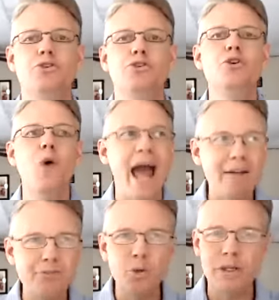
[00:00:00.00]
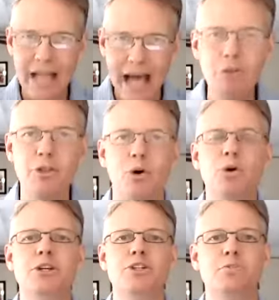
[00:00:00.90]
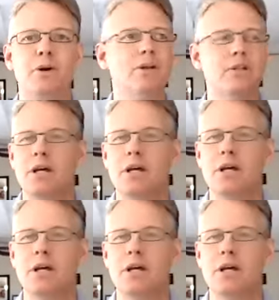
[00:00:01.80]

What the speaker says: You have to allow the Holy Spirit to,